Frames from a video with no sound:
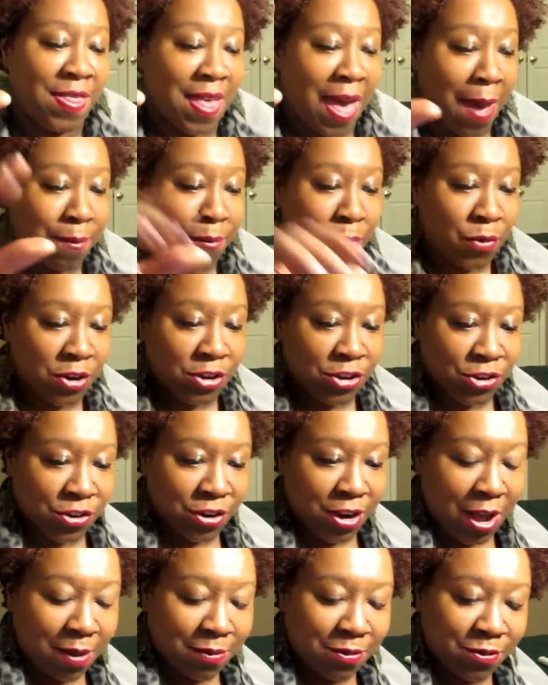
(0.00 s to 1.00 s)
and that
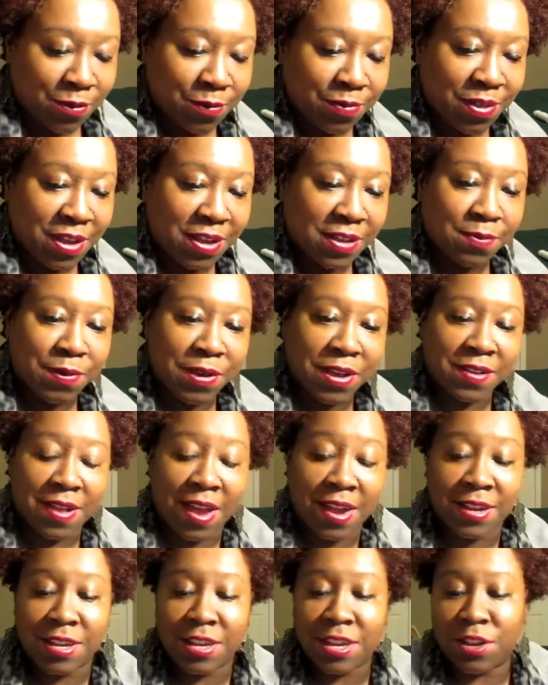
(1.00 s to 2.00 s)
moisture comes from this, because
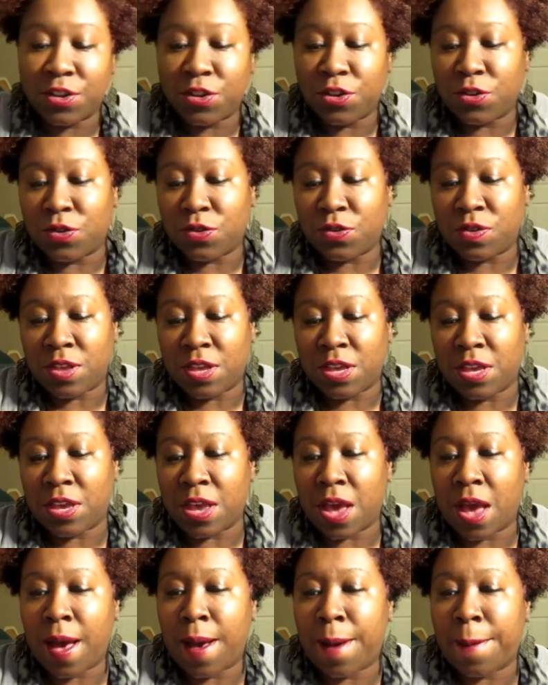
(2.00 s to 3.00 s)
I did use
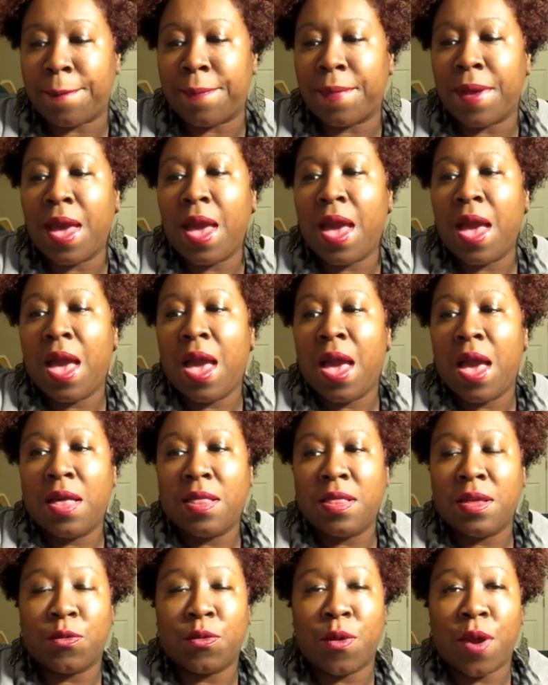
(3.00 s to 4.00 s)
the
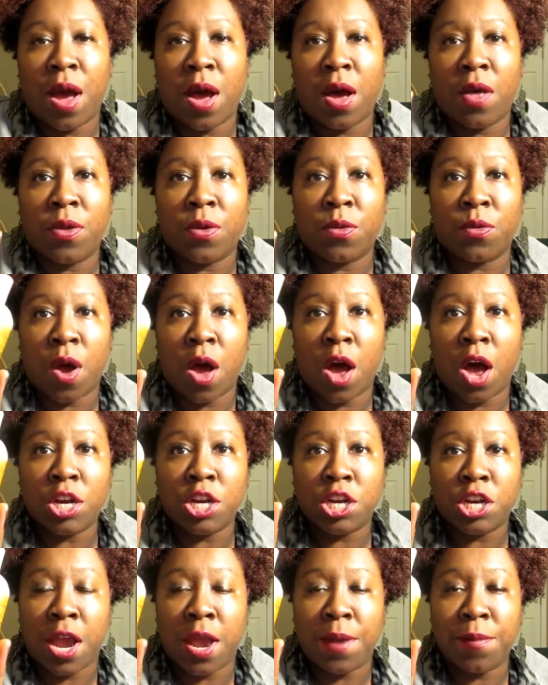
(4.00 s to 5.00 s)
raw
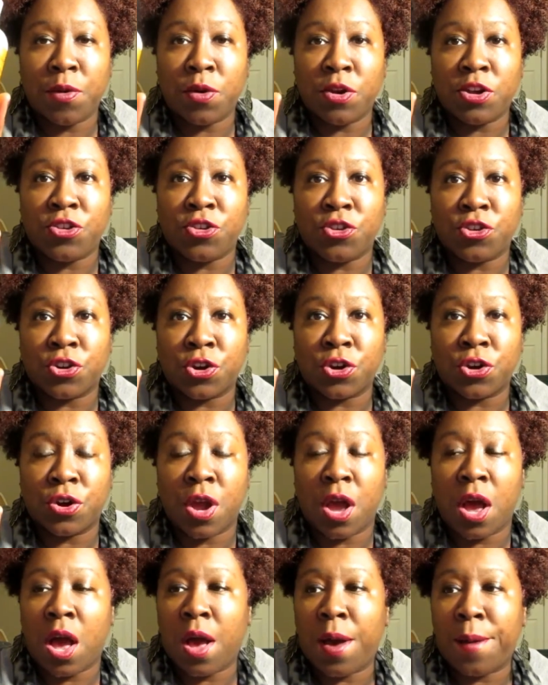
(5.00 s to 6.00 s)
Shea
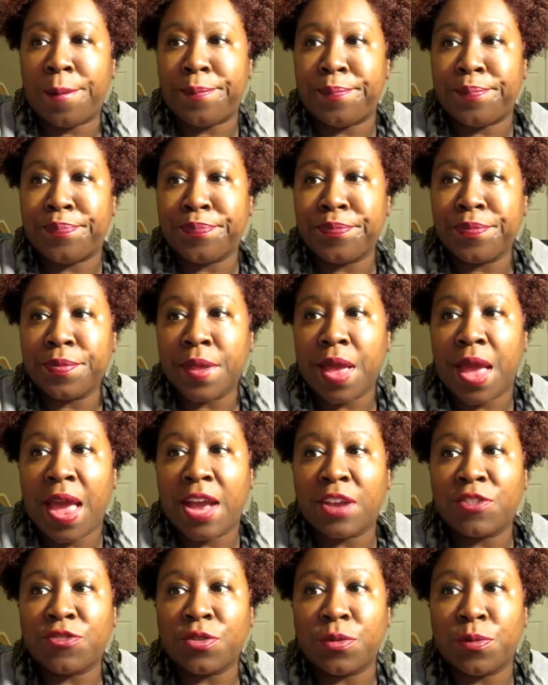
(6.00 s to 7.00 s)
Moisture
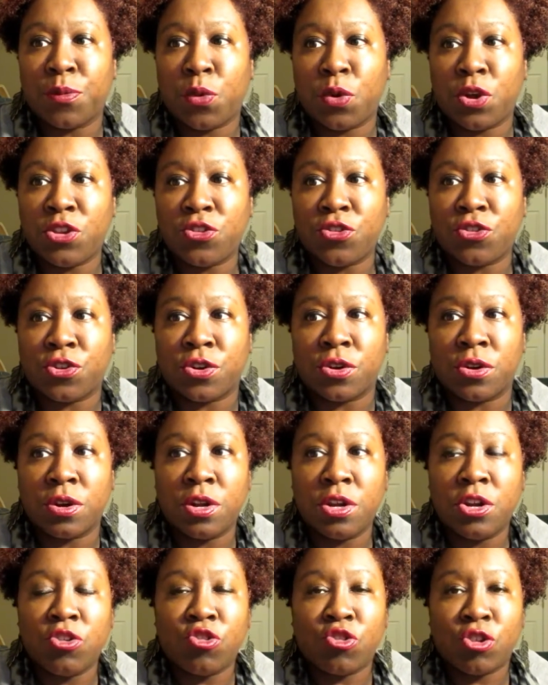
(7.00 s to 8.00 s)
Extra Moisture
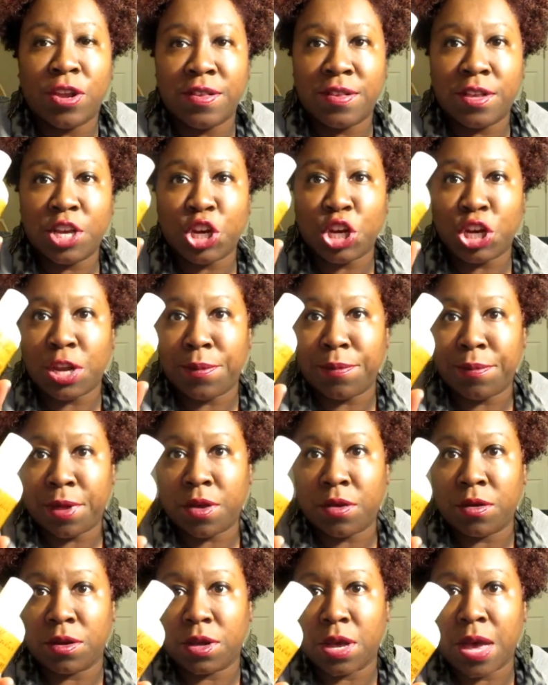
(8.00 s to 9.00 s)
Transitioning
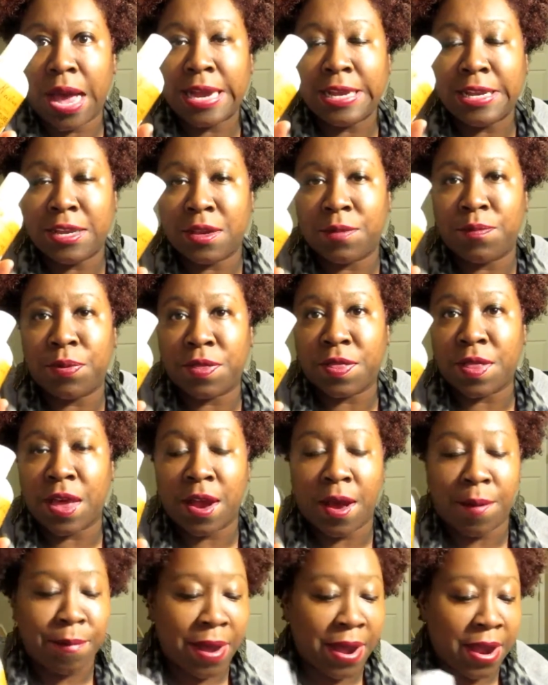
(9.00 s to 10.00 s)
Milk. I did put
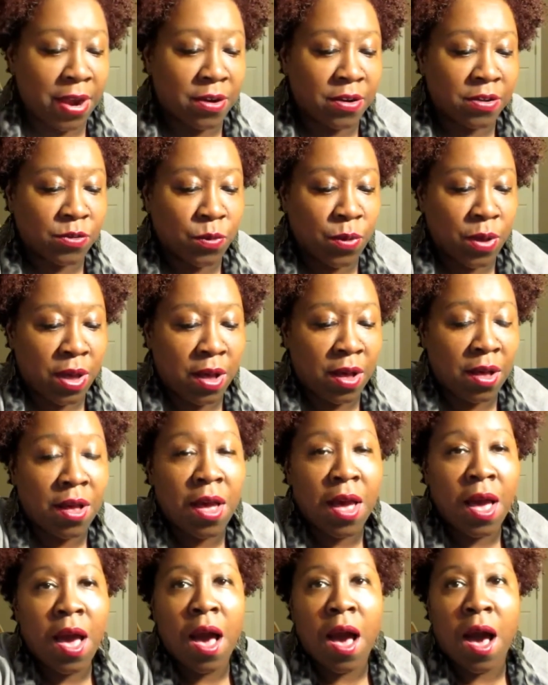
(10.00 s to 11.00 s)
that on my hair as well.
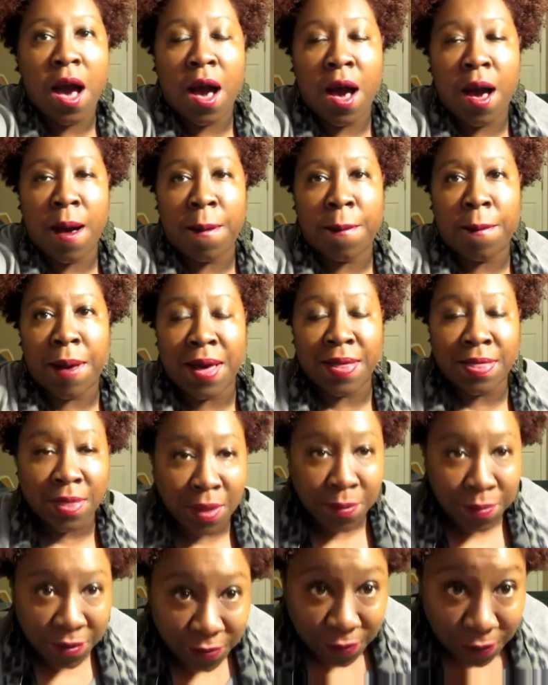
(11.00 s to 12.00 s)
I think